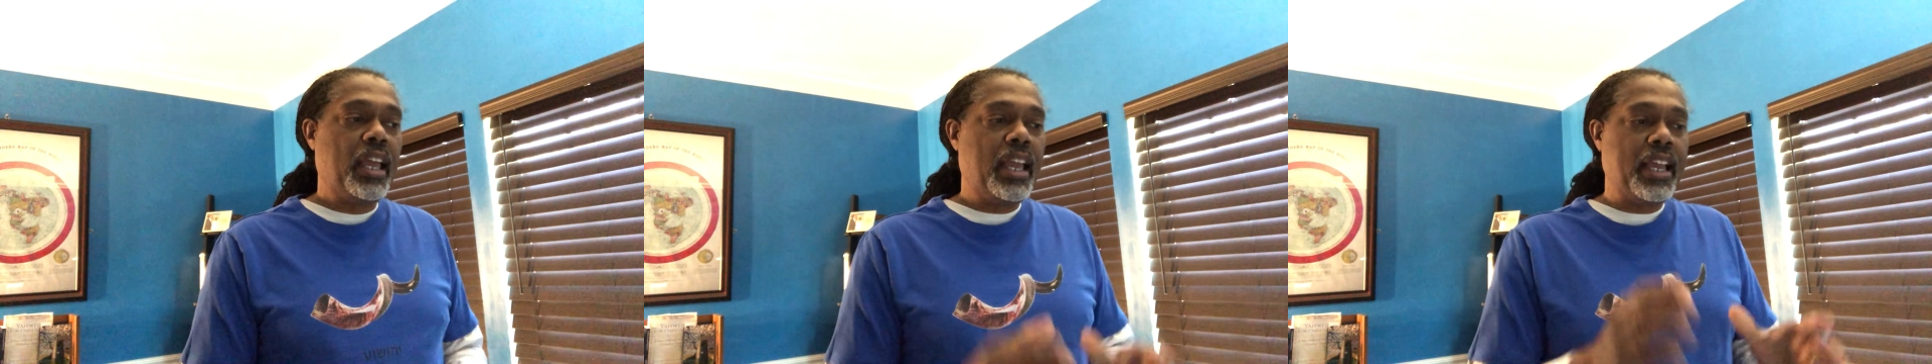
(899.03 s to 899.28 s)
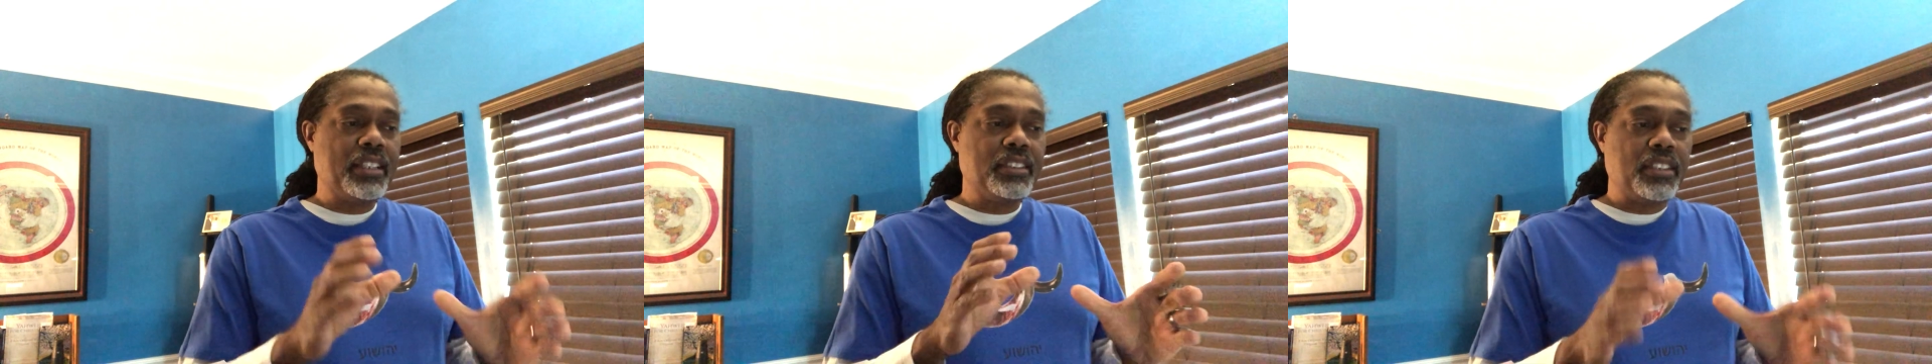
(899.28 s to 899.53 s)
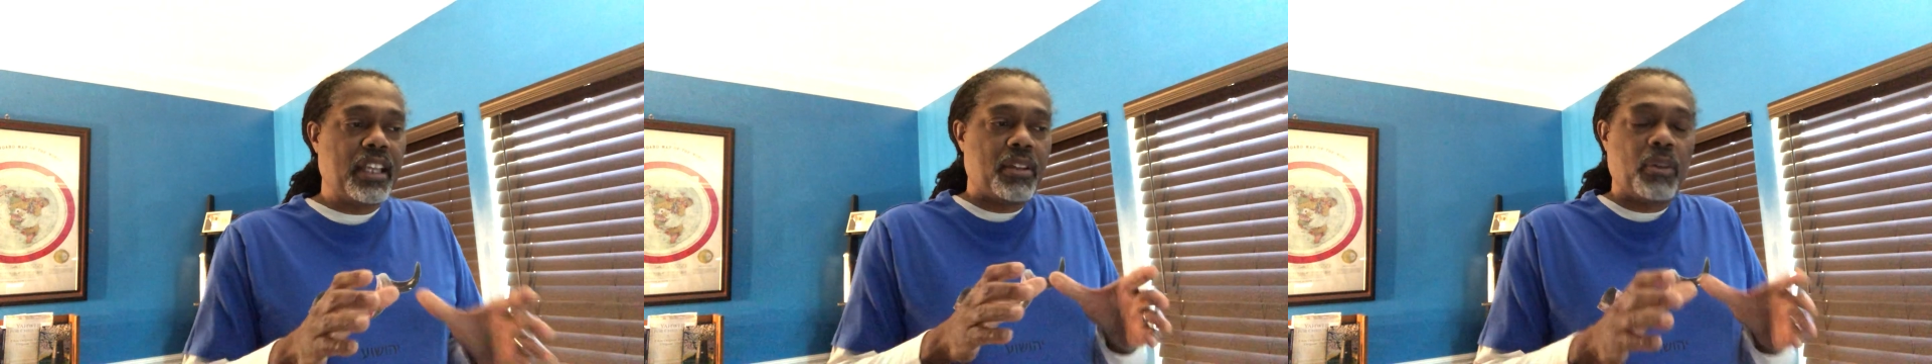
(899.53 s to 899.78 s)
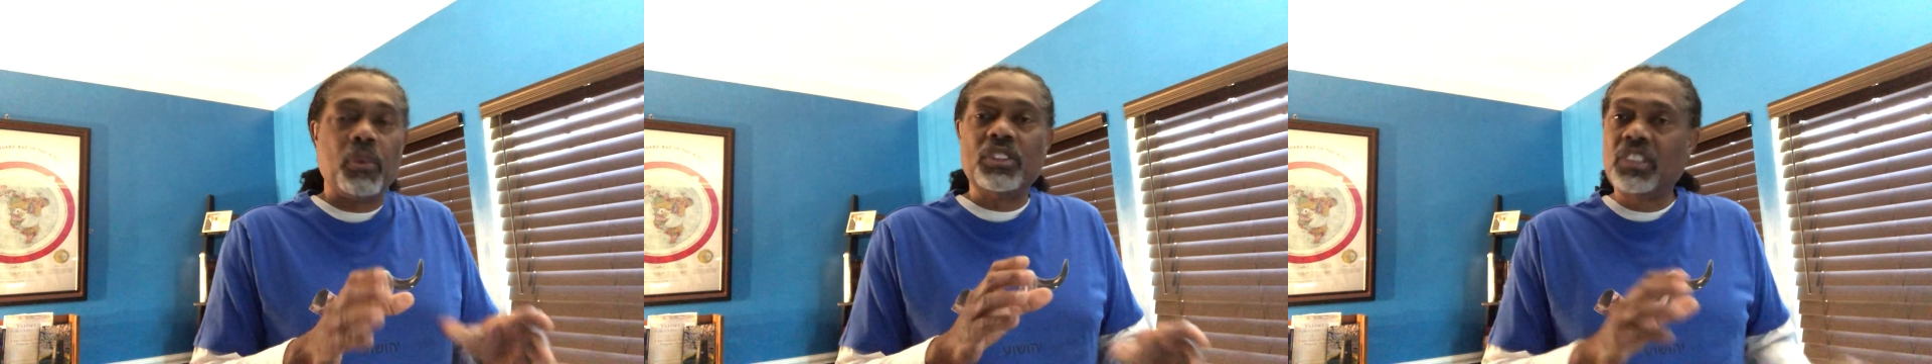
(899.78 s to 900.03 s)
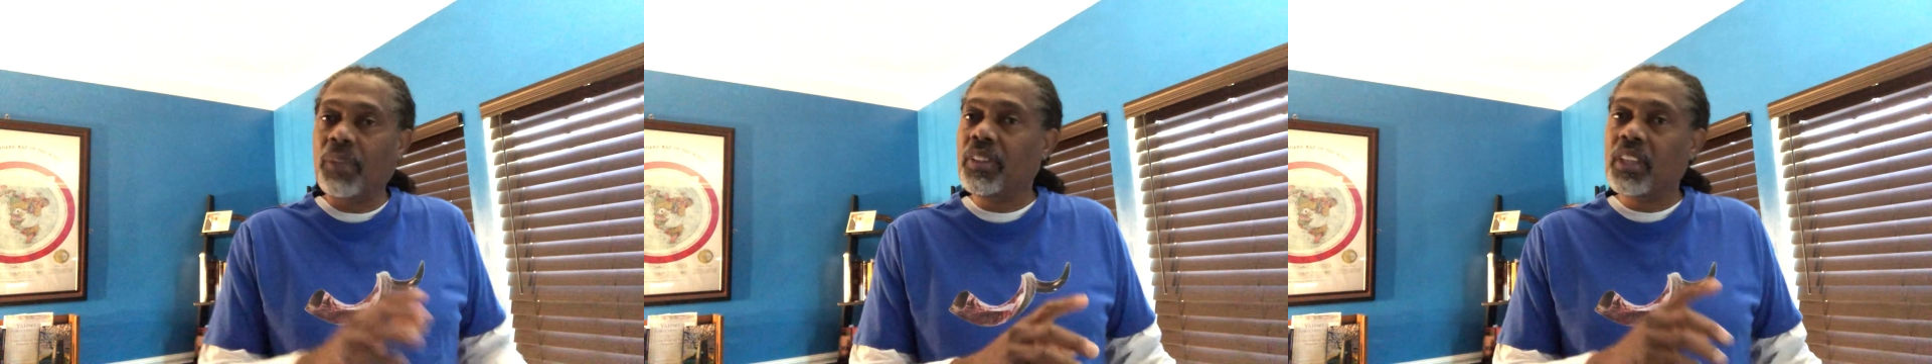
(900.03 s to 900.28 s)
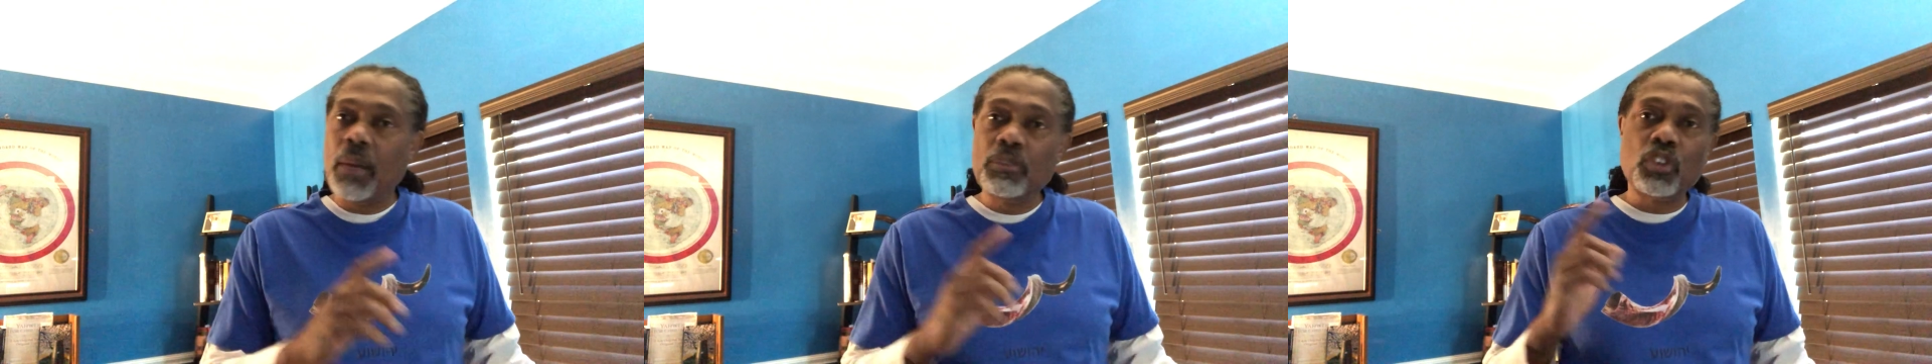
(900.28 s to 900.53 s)
And when something
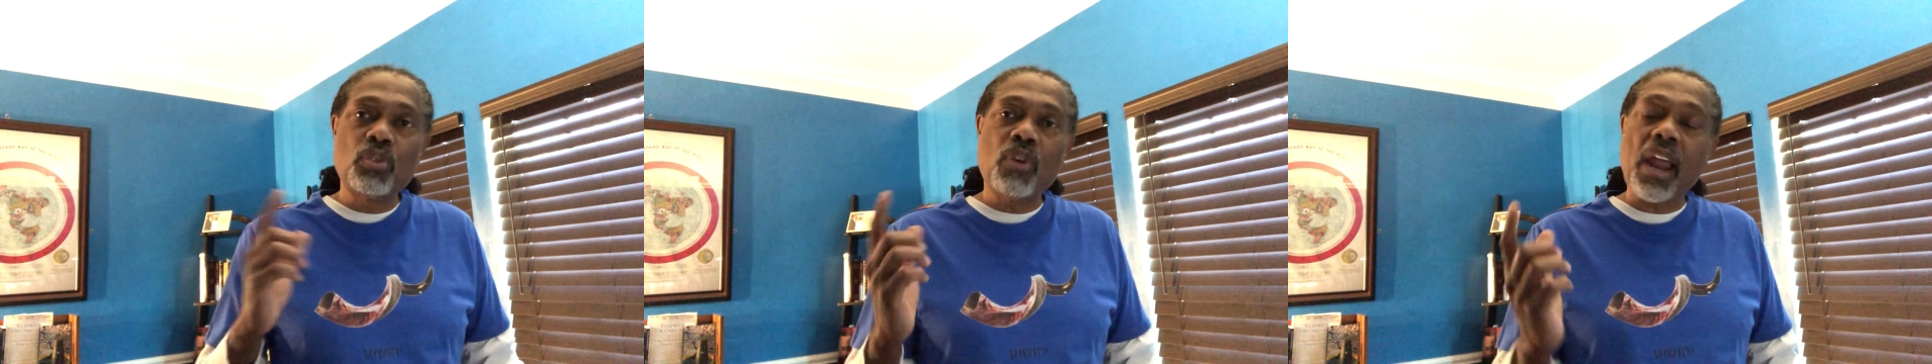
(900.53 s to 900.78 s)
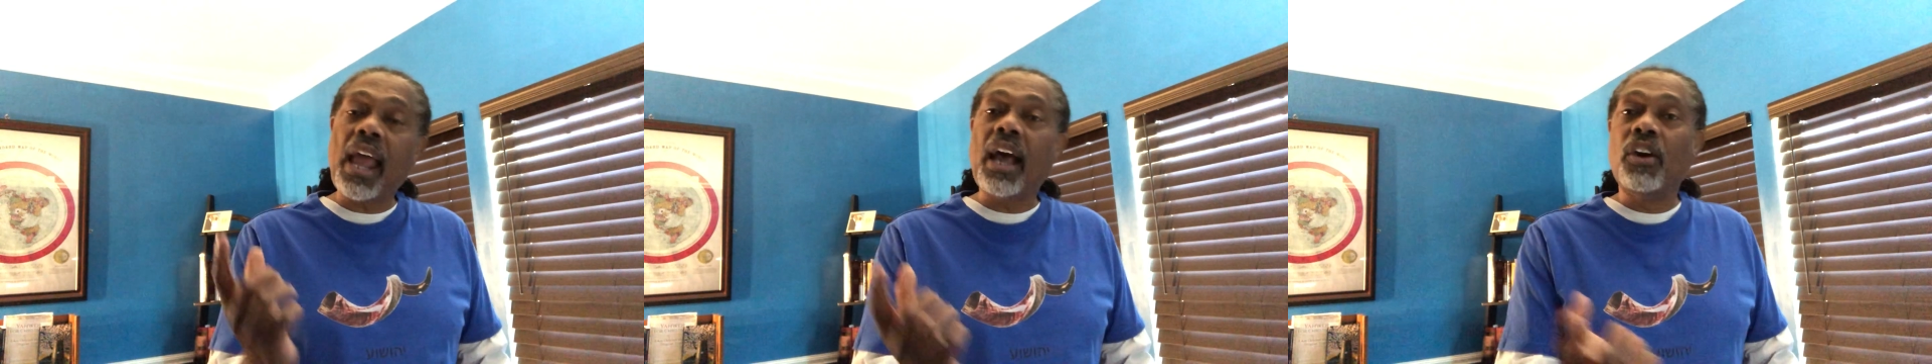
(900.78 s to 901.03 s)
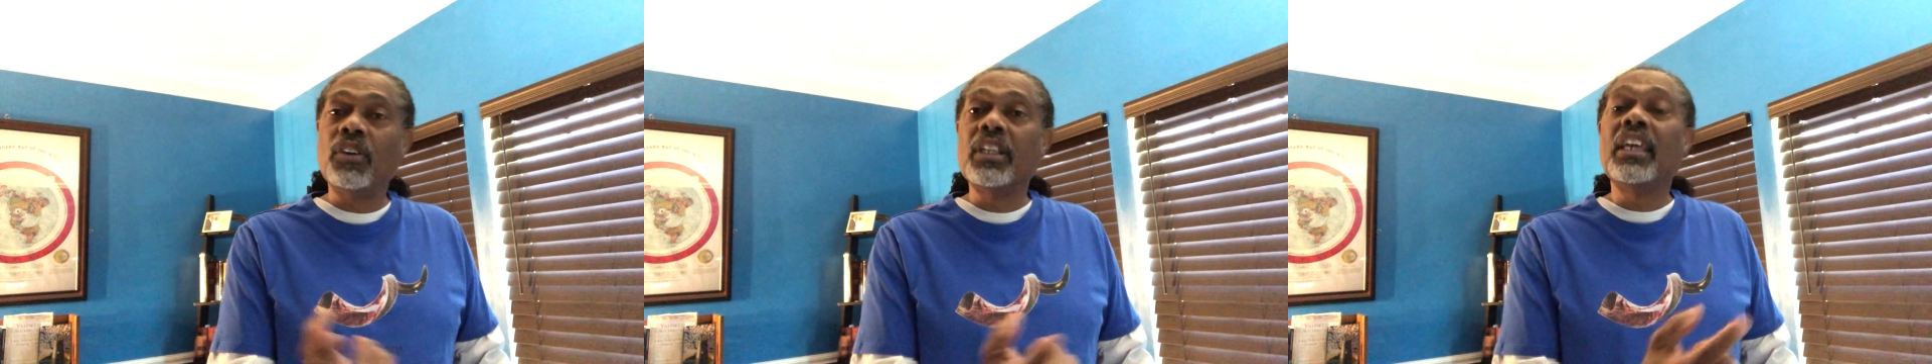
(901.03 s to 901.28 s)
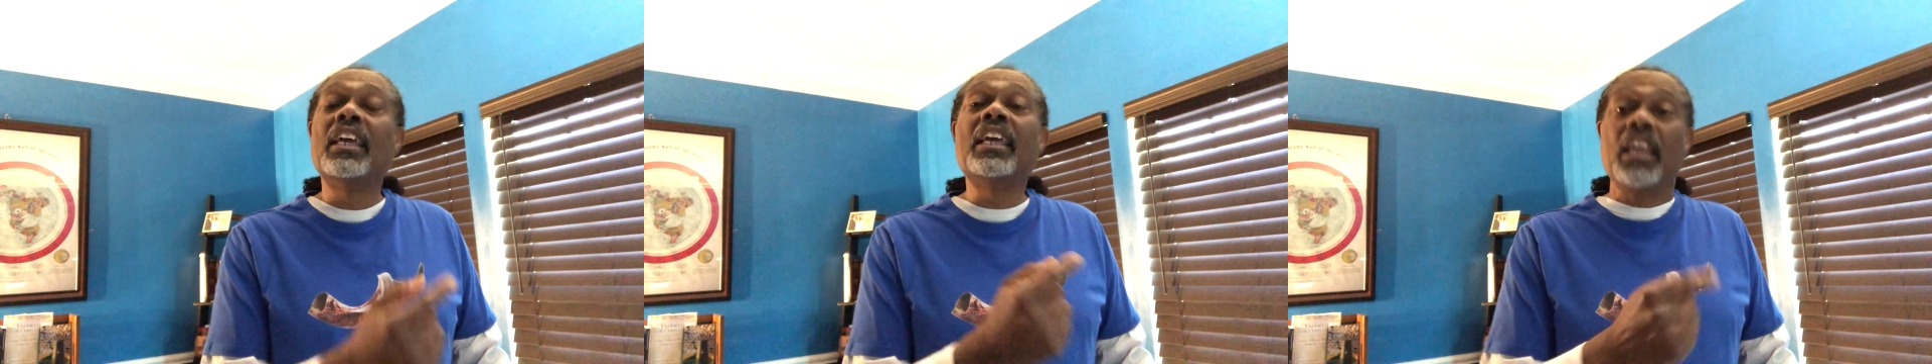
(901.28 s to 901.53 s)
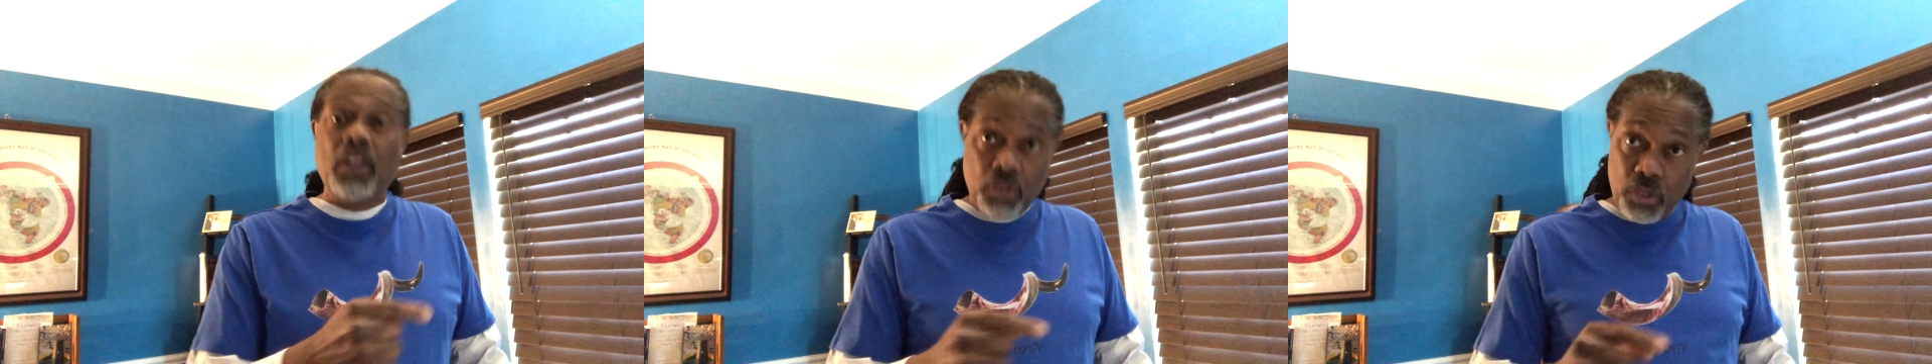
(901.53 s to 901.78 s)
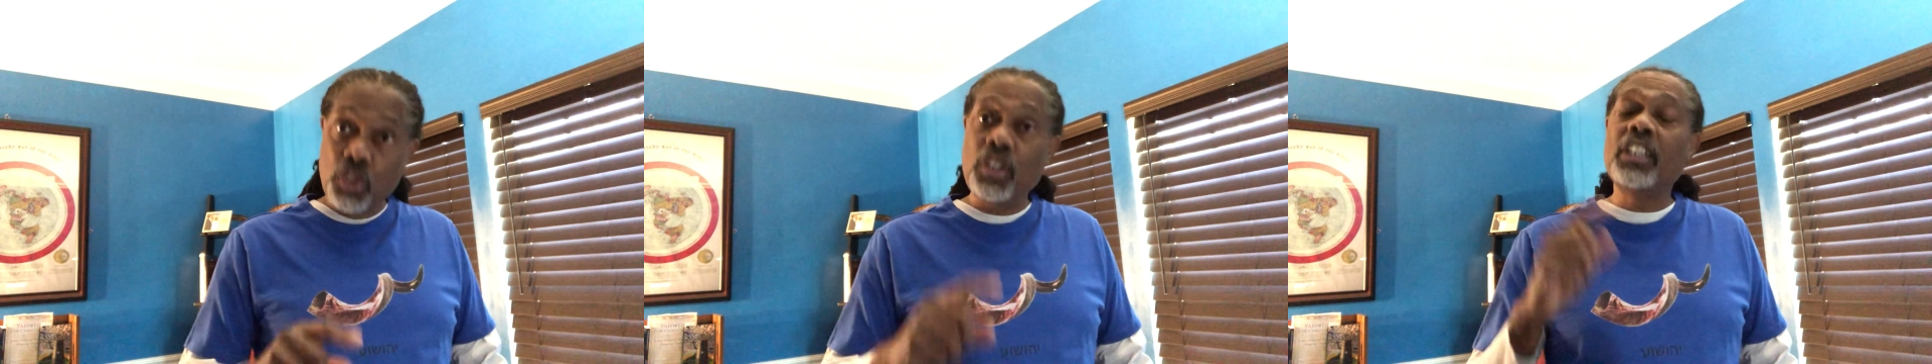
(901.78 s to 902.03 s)
comes around,
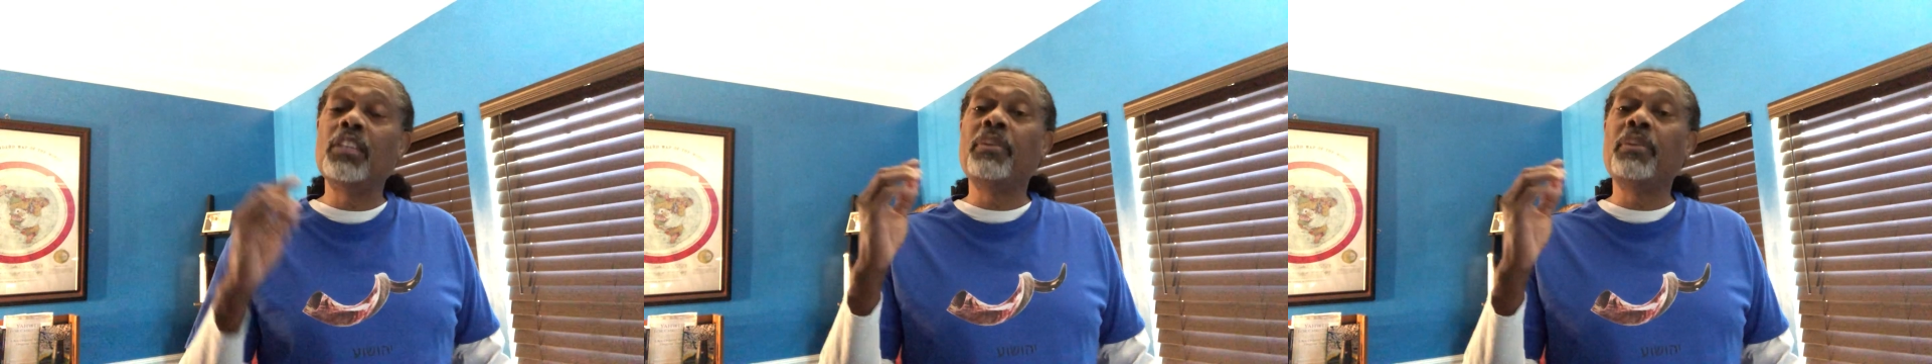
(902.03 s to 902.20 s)
you need to